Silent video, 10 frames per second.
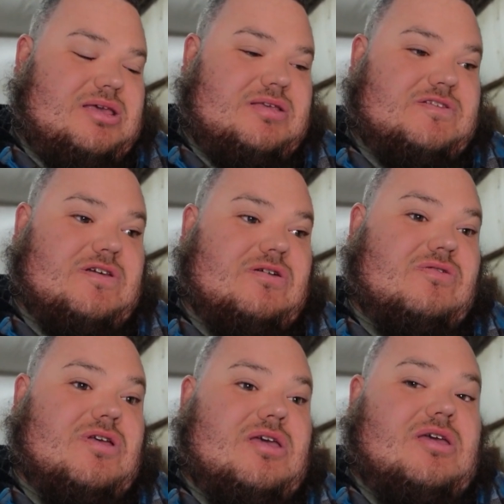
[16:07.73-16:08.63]
So
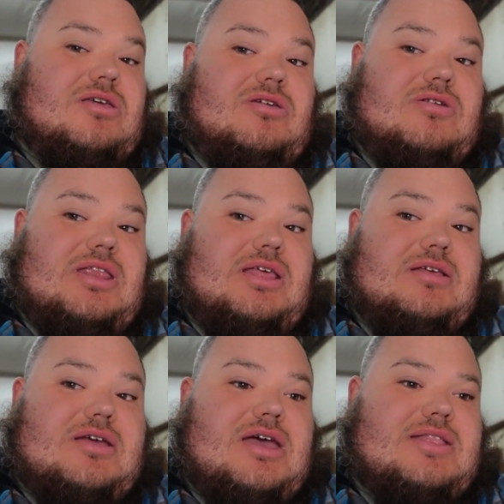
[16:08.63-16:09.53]
you can
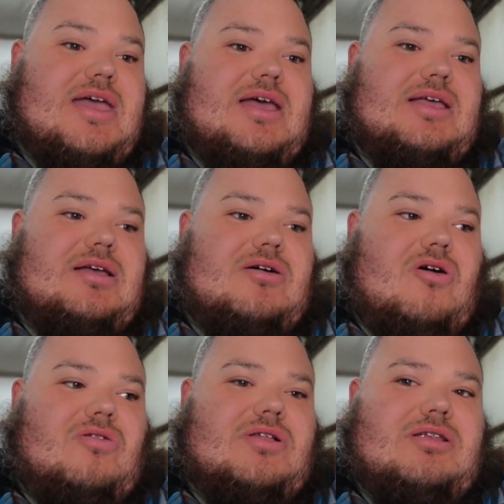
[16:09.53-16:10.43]
either cut that
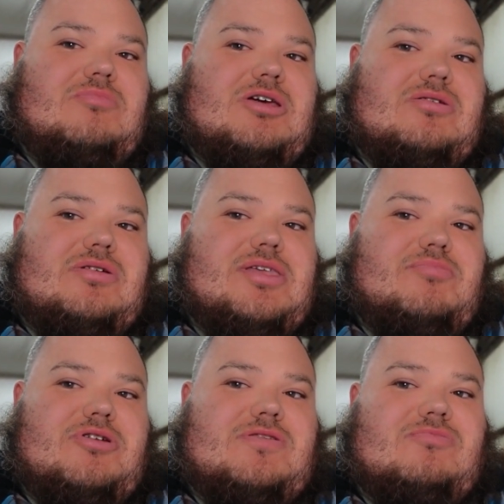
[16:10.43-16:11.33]
hole in the middle and then
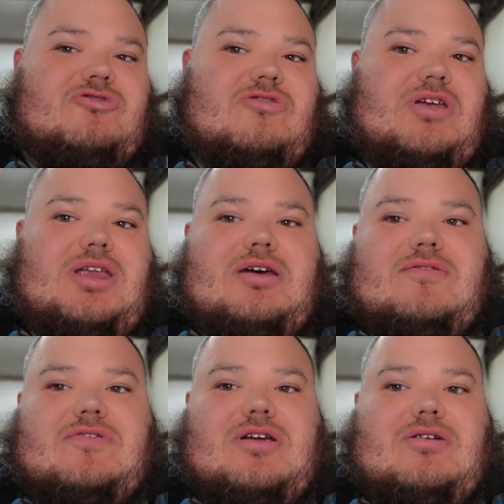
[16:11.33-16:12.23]
put some screen
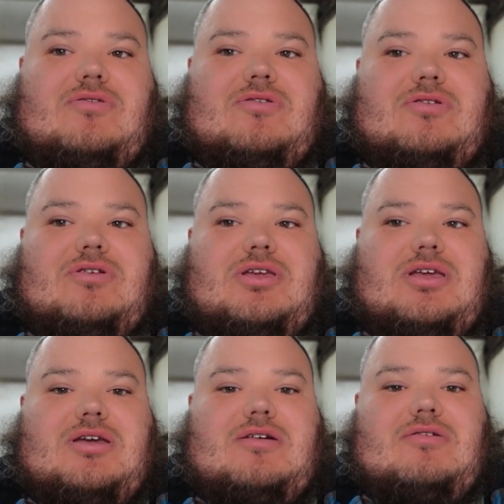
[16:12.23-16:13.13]
over it, or you
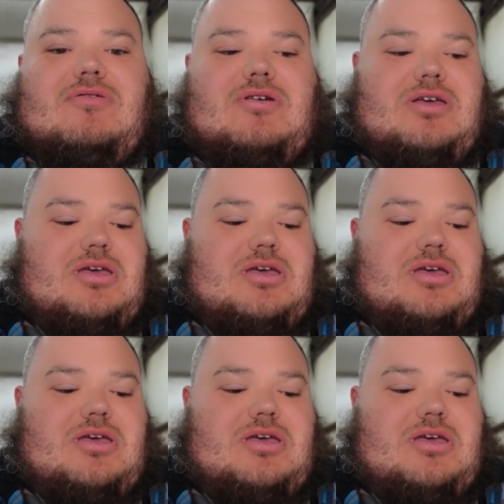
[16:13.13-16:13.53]
can go,